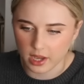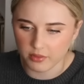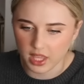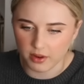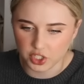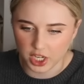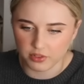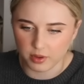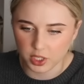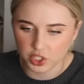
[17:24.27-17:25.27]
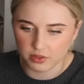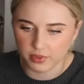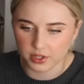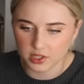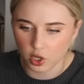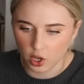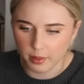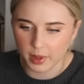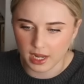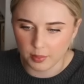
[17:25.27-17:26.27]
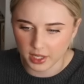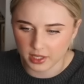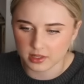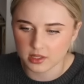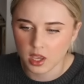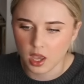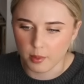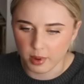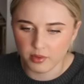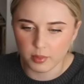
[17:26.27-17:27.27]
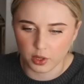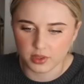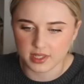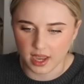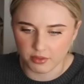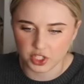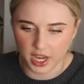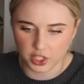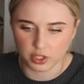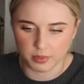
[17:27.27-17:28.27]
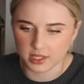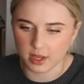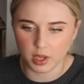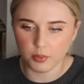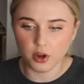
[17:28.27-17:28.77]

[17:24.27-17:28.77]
However, the average age of MBA student varies a lot, and many applicants above and below this average age are admitted to MBA